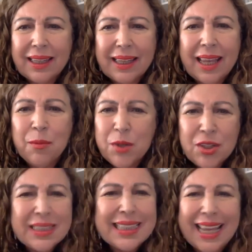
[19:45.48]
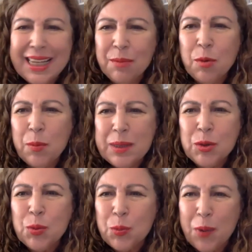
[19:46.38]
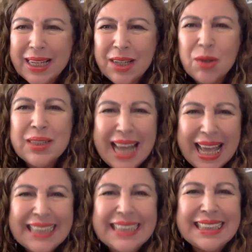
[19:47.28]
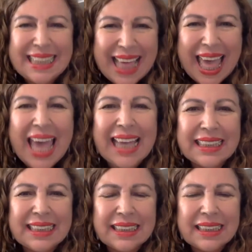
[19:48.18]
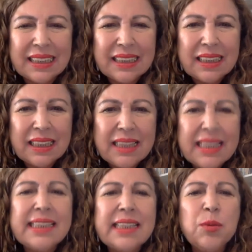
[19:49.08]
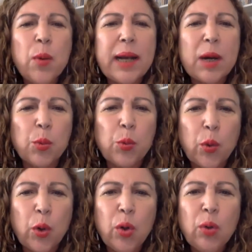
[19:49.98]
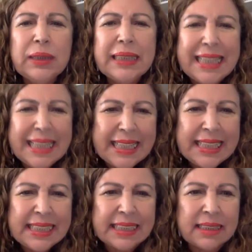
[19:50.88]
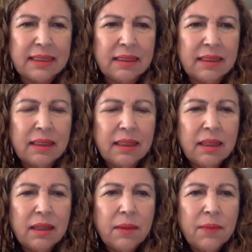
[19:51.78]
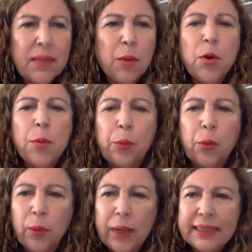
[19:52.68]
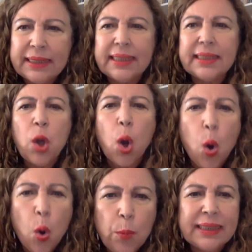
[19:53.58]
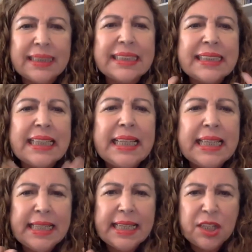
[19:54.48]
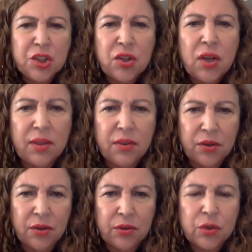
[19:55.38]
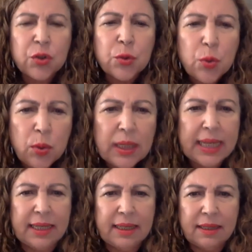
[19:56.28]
can we just take a moment to recognize that this is what our world needs, that we're present, open, seeing each other truly,